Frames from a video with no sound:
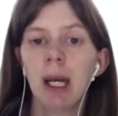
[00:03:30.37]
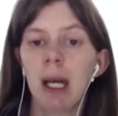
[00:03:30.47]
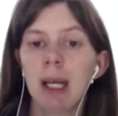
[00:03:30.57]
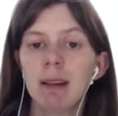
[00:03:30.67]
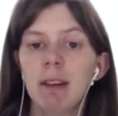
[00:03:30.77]

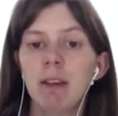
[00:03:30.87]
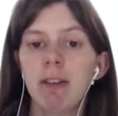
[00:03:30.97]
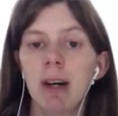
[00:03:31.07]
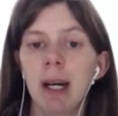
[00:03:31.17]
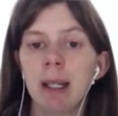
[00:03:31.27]
is
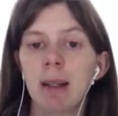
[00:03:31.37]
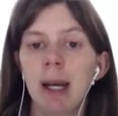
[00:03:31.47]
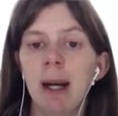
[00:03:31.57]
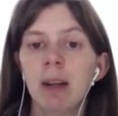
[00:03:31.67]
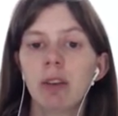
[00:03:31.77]
defined
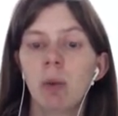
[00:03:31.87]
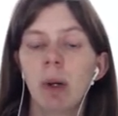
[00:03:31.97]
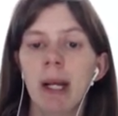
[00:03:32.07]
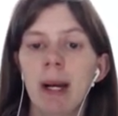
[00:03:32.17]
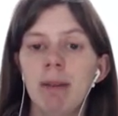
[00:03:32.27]
as 1
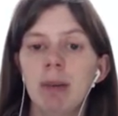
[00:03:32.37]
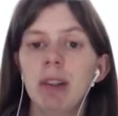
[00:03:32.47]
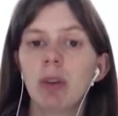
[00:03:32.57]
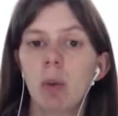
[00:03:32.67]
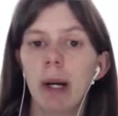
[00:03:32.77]
half mv
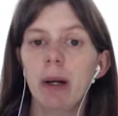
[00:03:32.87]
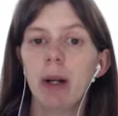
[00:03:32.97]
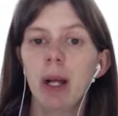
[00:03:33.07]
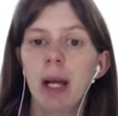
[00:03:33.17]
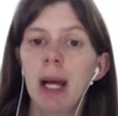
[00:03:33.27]
squared.
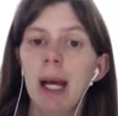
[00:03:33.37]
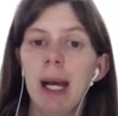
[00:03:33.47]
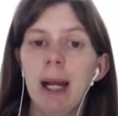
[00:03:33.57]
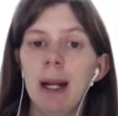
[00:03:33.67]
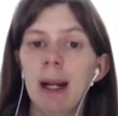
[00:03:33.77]

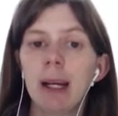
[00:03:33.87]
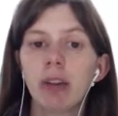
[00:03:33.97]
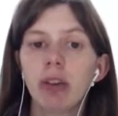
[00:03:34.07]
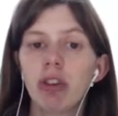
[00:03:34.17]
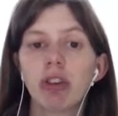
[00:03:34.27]
And I like
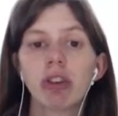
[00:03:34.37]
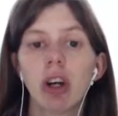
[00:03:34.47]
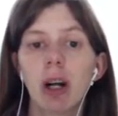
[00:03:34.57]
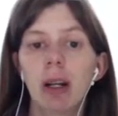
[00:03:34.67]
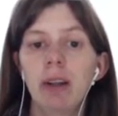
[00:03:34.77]
to just
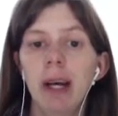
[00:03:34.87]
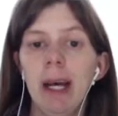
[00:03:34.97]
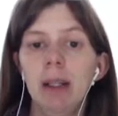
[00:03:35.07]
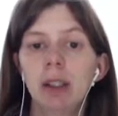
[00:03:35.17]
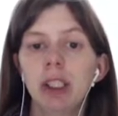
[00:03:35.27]
call it the
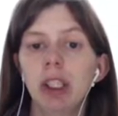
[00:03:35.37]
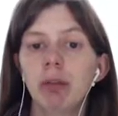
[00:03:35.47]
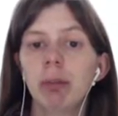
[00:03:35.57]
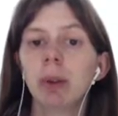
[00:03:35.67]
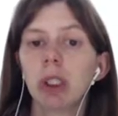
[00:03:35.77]
energy of
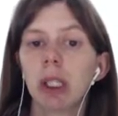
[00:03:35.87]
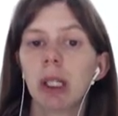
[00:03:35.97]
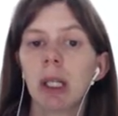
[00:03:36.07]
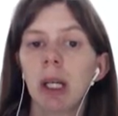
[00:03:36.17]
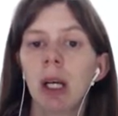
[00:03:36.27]

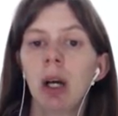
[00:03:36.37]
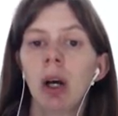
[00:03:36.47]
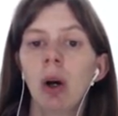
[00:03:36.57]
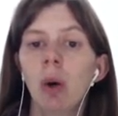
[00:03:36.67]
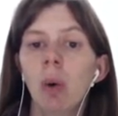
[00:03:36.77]
motion.
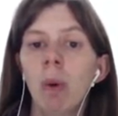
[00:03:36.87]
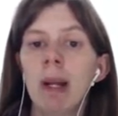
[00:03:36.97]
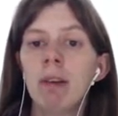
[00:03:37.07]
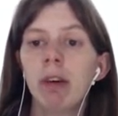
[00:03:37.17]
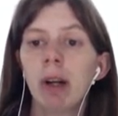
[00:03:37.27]

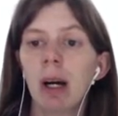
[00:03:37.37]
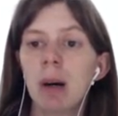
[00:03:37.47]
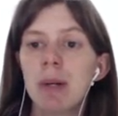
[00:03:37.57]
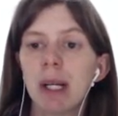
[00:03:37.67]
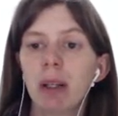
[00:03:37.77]
Whenever an
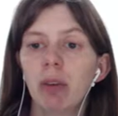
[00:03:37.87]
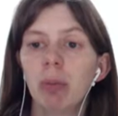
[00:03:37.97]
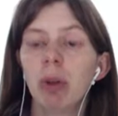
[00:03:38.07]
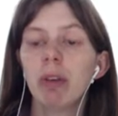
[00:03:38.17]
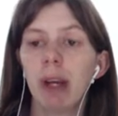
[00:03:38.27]
object is
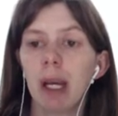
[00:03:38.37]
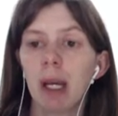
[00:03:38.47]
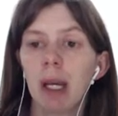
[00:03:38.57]
moving,